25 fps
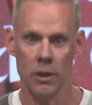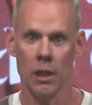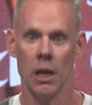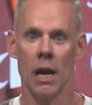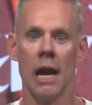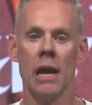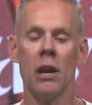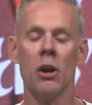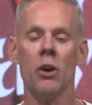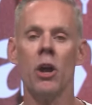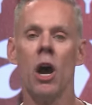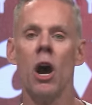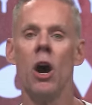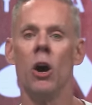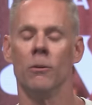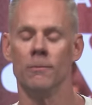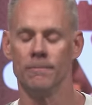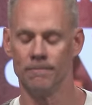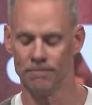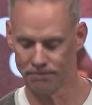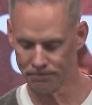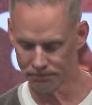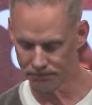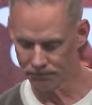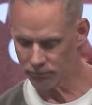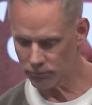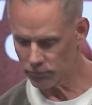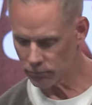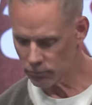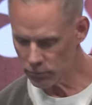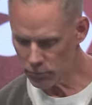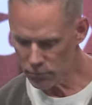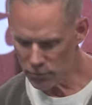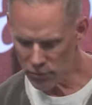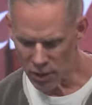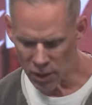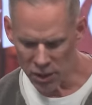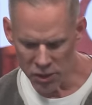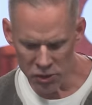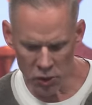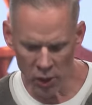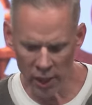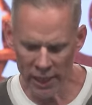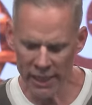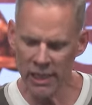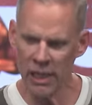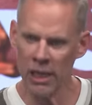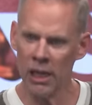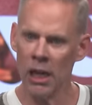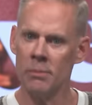I don't know. So
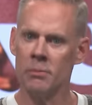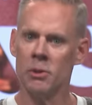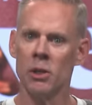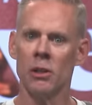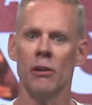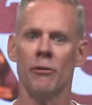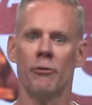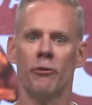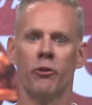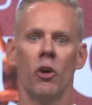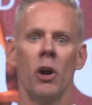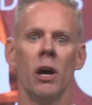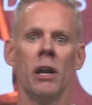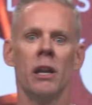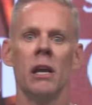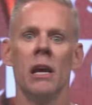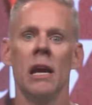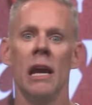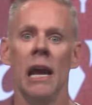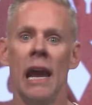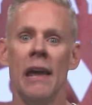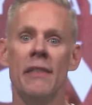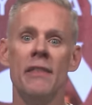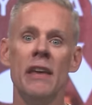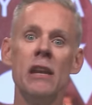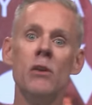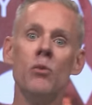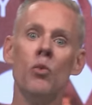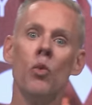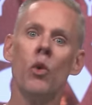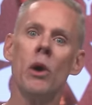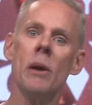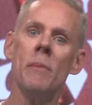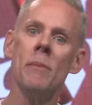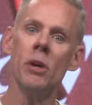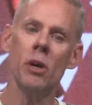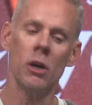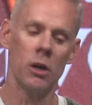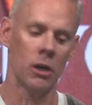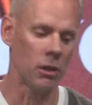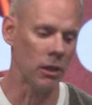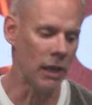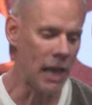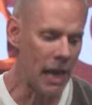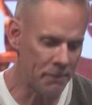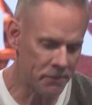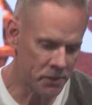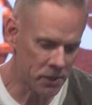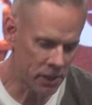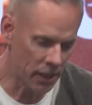I get up to the front, and then women are
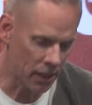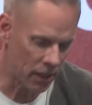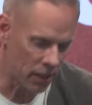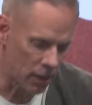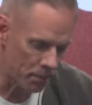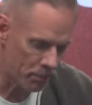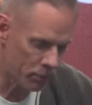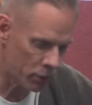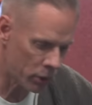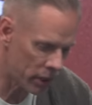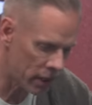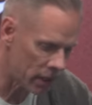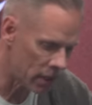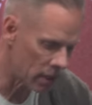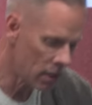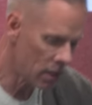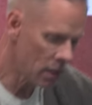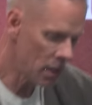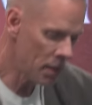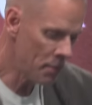collapsing and they're putting